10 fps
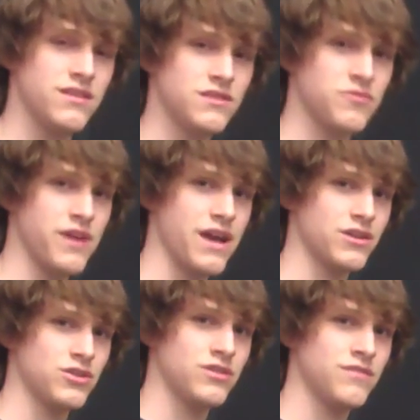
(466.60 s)
This
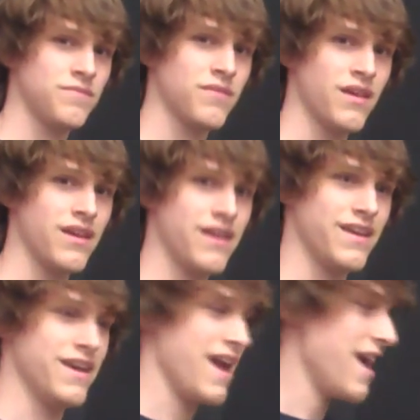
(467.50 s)
reaction
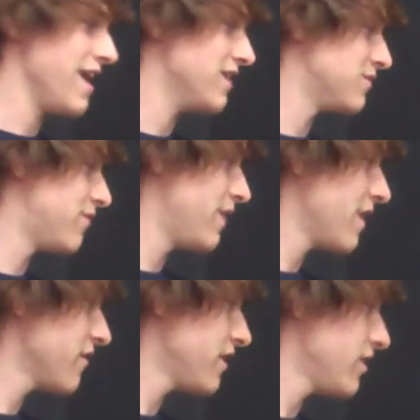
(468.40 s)
is
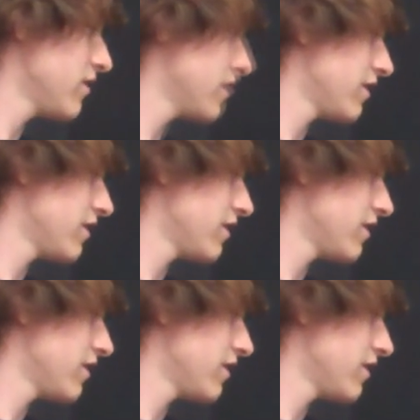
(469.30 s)
very